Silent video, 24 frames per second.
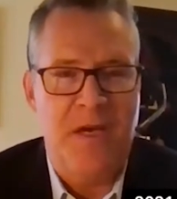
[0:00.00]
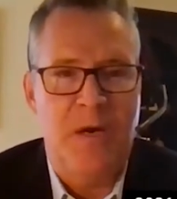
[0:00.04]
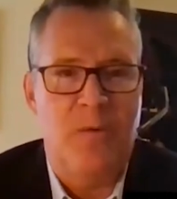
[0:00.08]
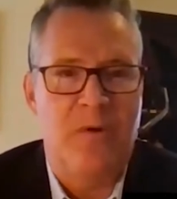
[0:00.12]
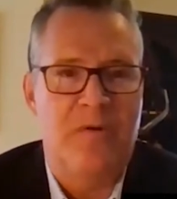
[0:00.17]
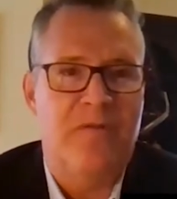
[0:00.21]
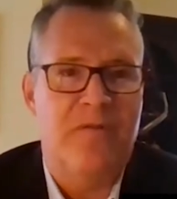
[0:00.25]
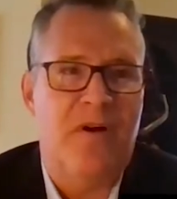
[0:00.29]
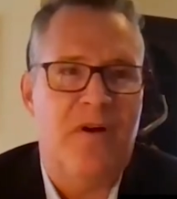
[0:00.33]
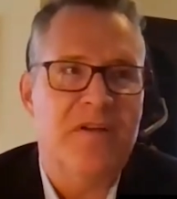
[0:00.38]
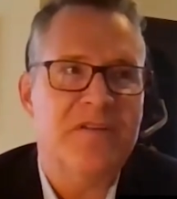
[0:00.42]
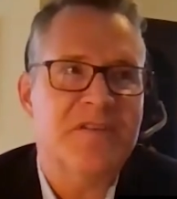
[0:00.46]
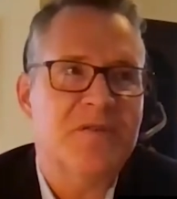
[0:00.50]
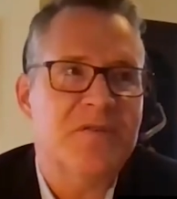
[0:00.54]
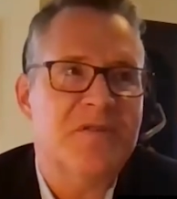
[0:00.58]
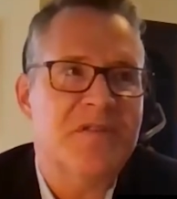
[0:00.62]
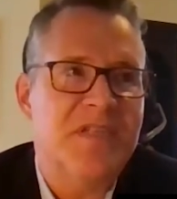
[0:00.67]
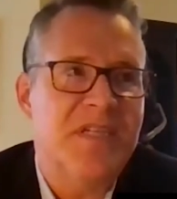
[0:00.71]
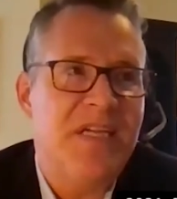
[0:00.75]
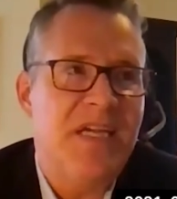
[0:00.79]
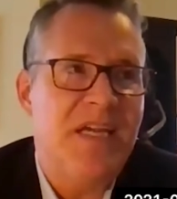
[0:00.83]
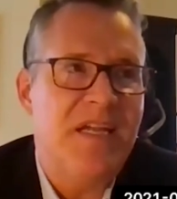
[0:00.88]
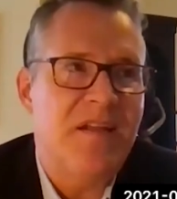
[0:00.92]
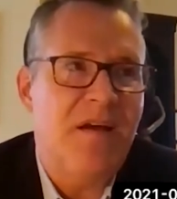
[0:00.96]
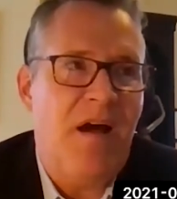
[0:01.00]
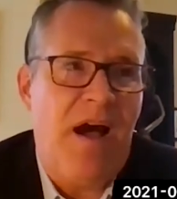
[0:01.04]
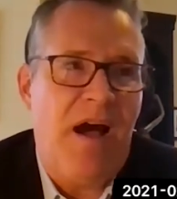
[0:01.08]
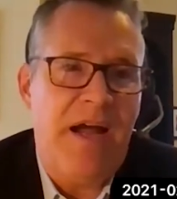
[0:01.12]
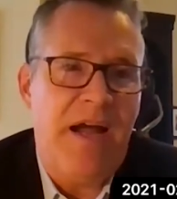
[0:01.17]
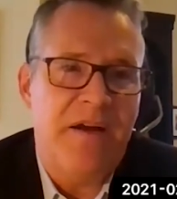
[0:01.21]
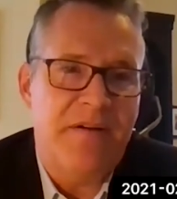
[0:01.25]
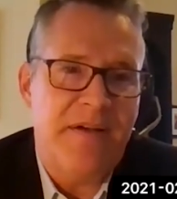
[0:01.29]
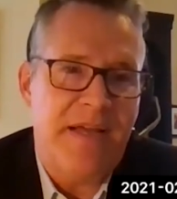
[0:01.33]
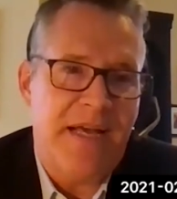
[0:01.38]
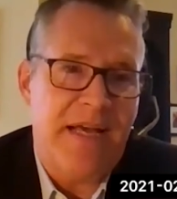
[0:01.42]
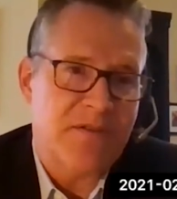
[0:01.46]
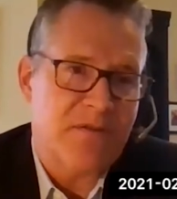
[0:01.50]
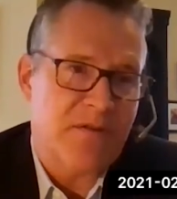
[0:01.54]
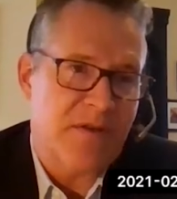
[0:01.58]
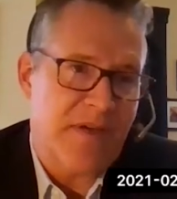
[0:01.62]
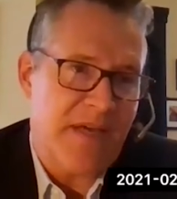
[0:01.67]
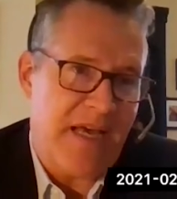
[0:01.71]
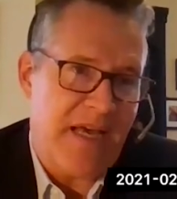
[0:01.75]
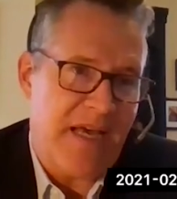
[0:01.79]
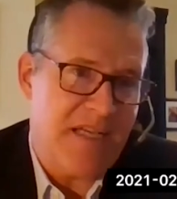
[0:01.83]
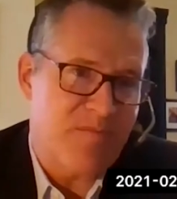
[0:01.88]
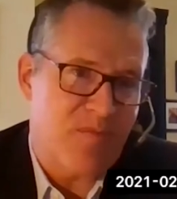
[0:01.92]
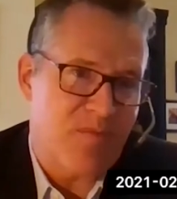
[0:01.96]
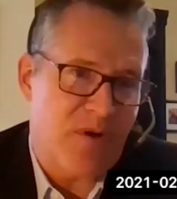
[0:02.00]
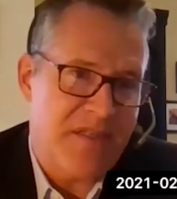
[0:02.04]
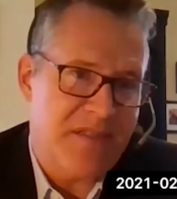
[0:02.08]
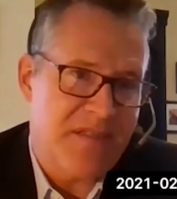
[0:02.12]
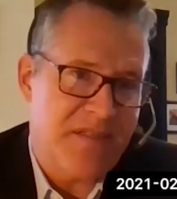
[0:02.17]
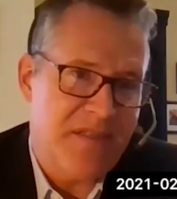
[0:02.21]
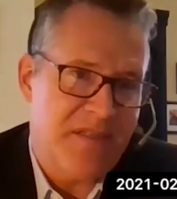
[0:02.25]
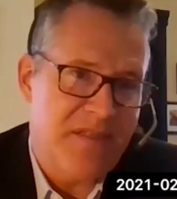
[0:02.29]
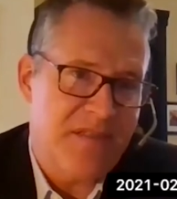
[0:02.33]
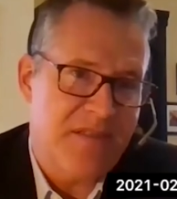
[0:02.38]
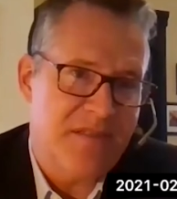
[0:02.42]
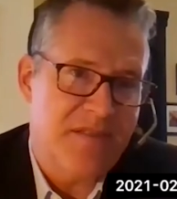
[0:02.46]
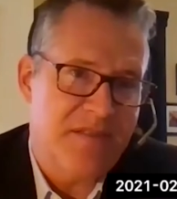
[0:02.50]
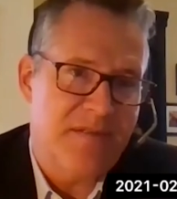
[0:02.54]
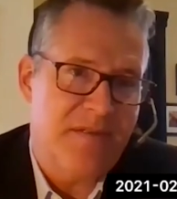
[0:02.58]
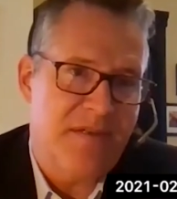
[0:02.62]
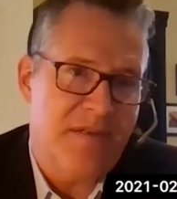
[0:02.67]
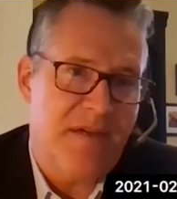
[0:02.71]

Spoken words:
We've also seen higher natural gas prices,